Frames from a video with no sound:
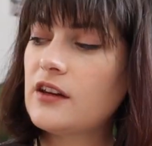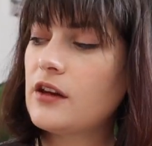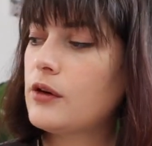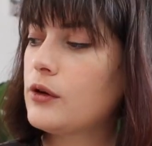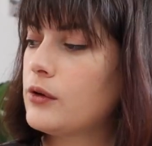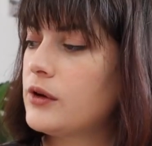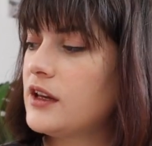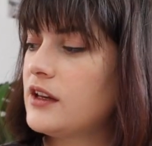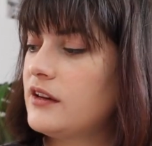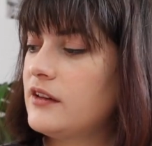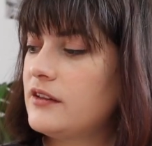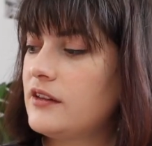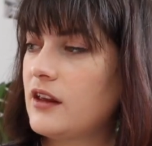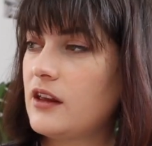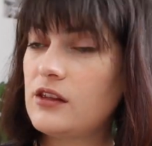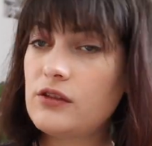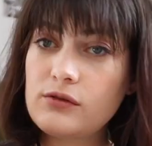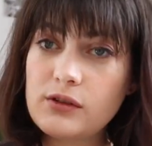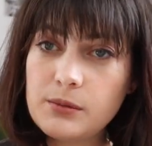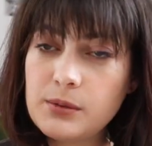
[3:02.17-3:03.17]
So it is
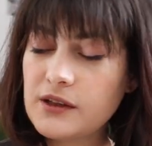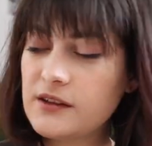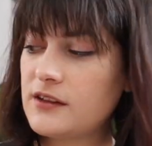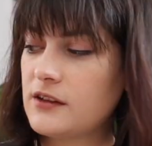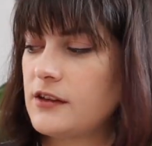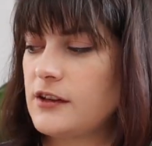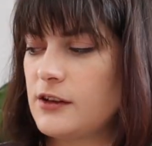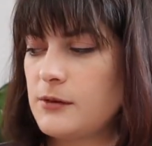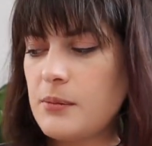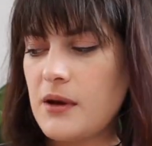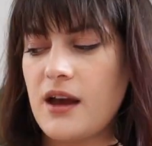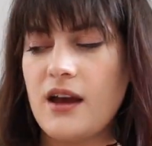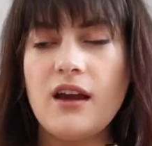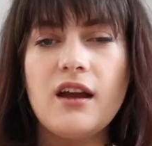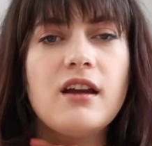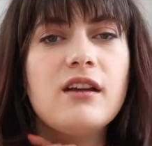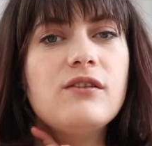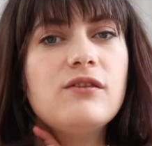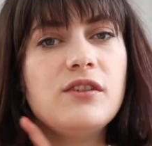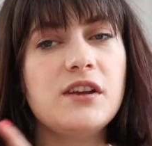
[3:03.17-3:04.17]
a three book series
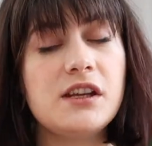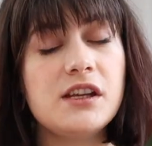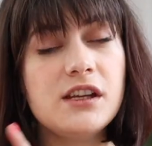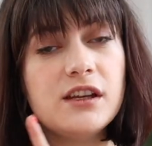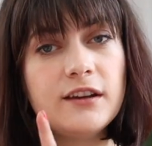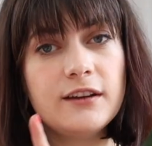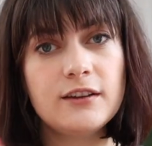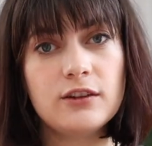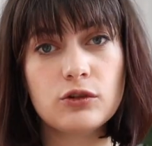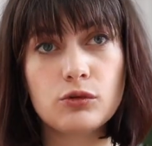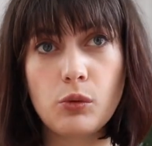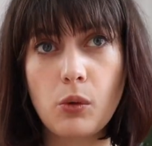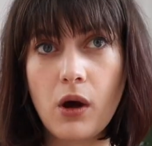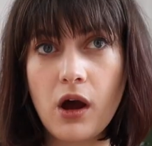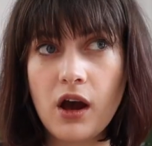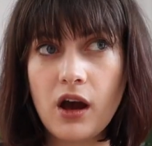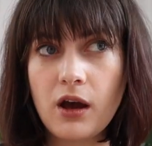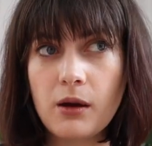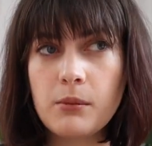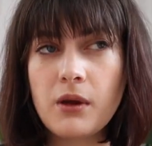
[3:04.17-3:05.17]
by V.E.
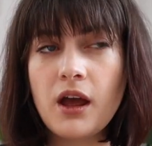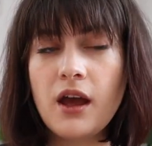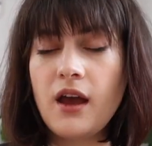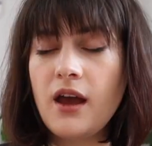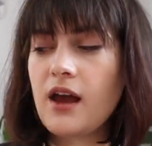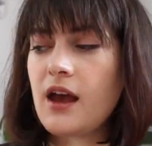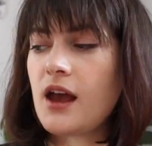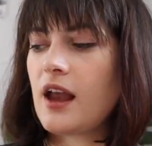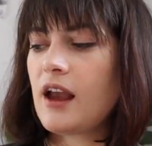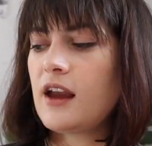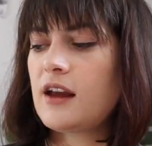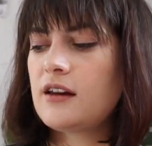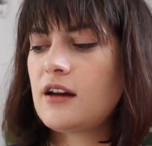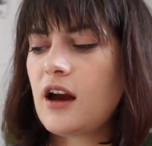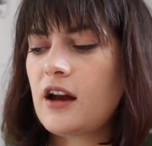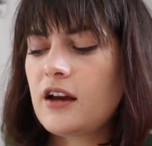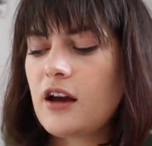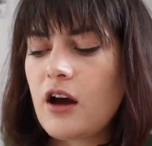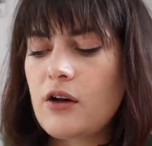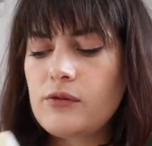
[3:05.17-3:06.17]
Schwab. And
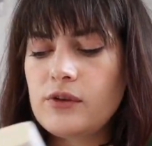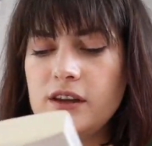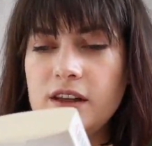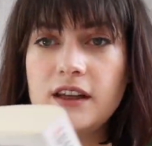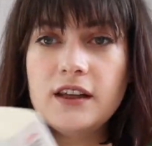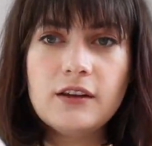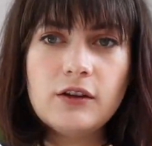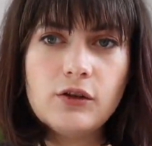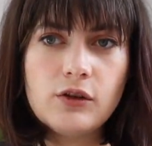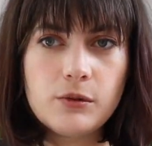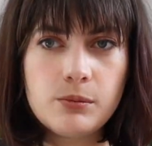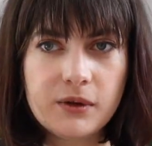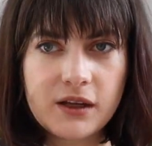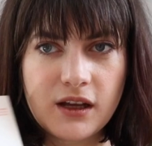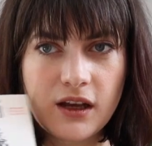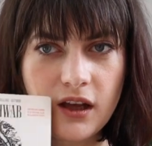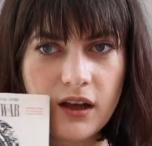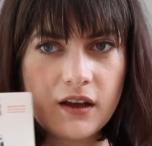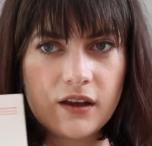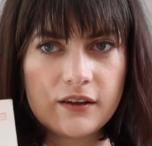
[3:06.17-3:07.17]
I got really into it
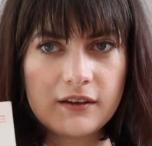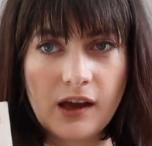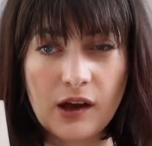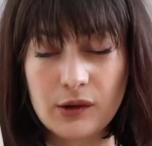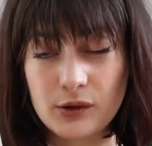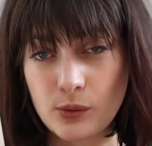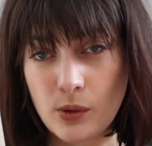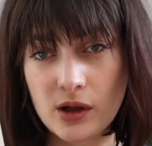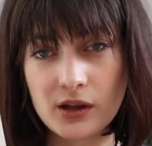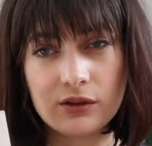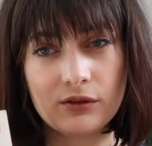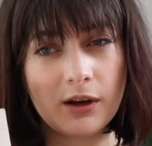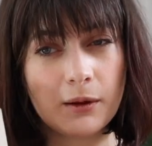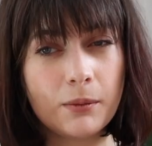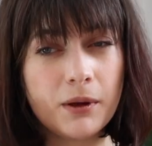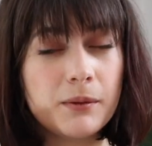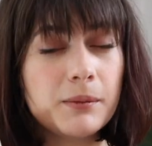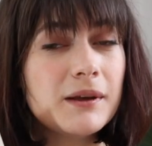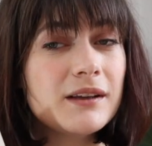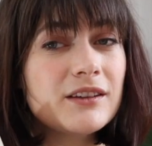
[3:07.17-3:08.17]
because I was walking around
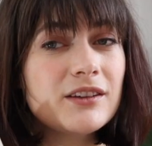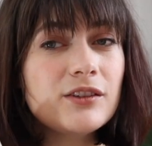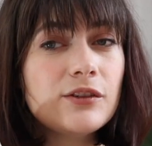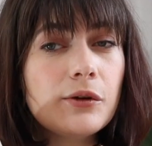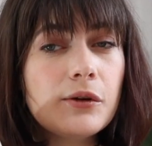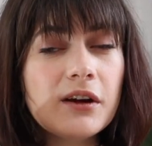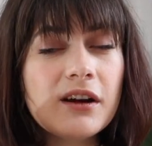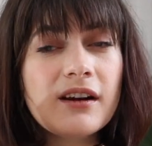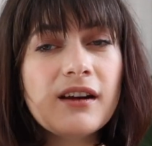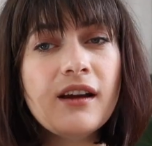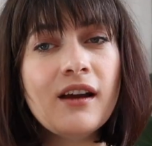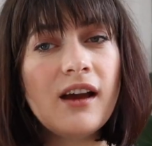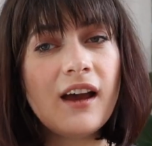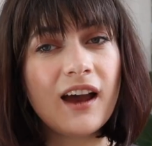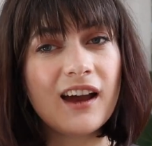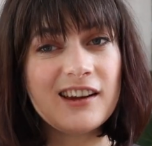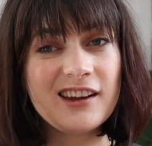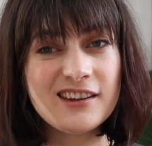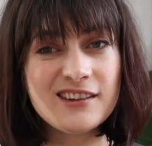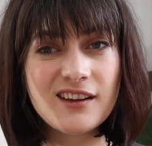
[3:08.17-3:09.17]
my bookstore
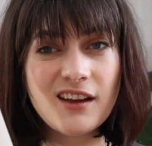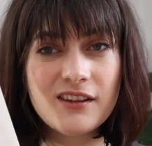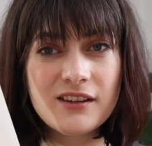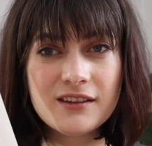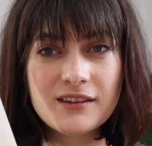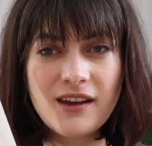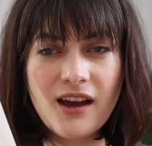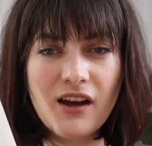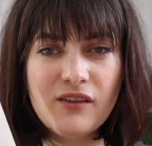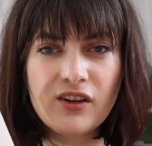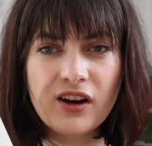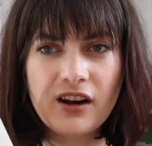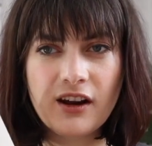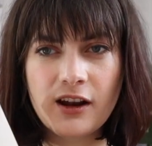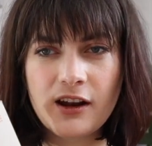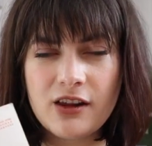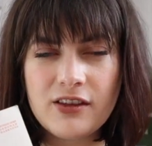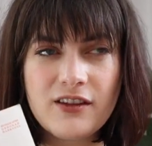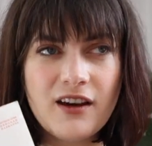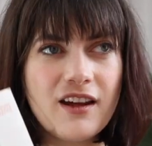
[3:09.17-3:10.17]
and I saw this cover
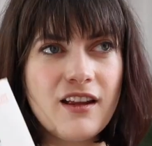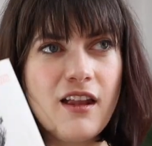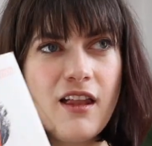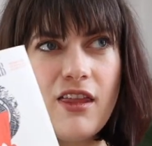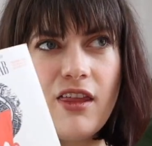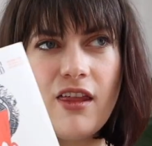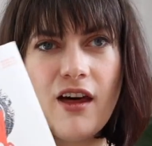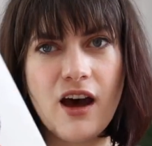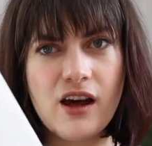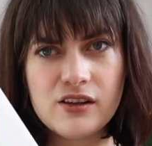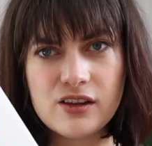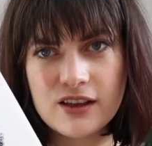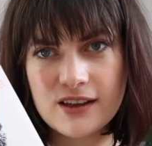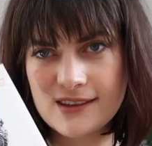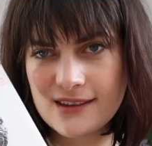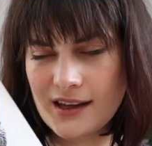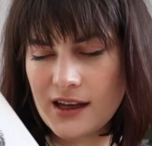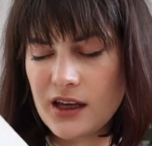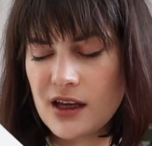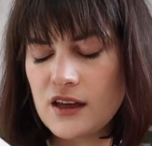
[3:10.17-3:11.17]
and I thought that
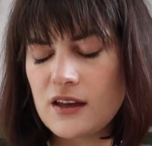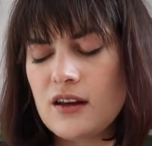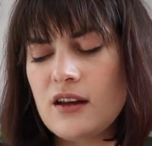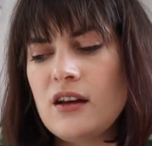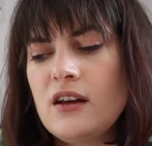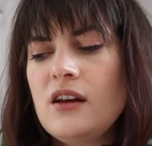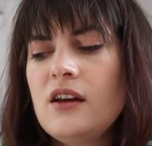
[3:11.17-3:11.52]
looks good.